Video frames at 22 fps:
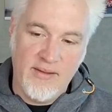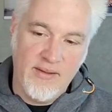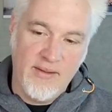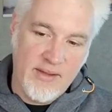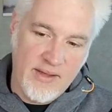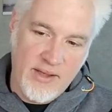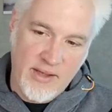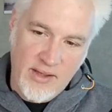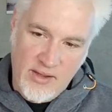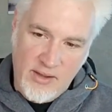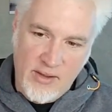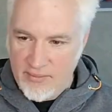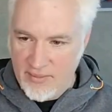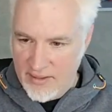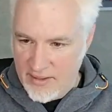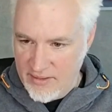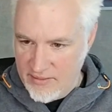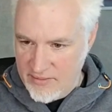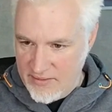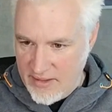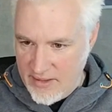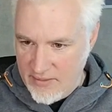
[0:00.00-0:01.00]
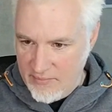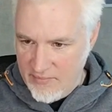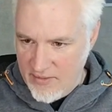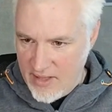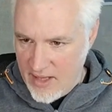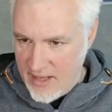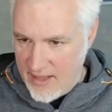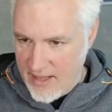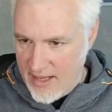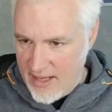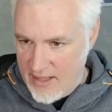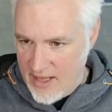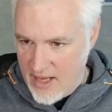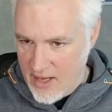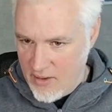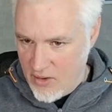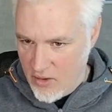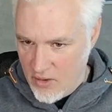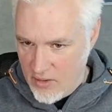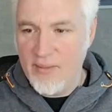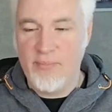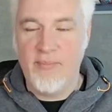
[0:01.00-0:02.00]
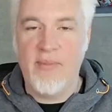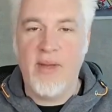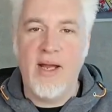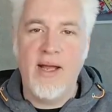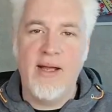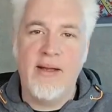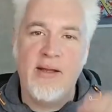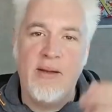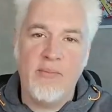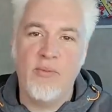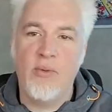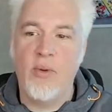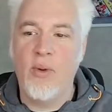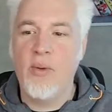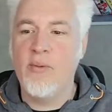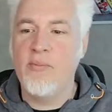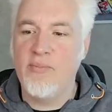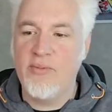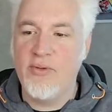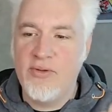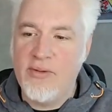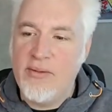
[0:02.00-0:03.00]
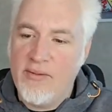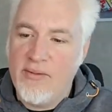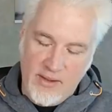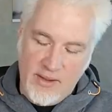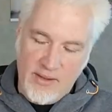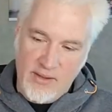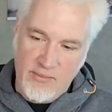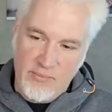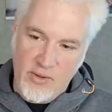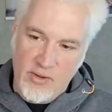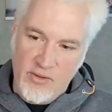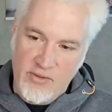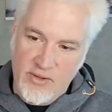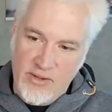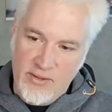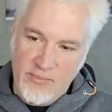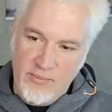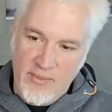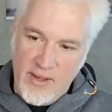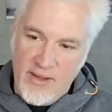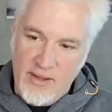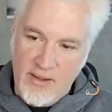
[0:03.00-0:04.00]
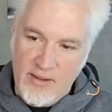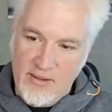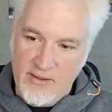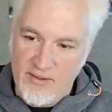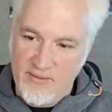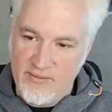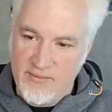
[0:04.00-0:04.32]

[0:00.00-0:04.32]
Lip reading: Here, it seems I can now apply the prompts in a building manner.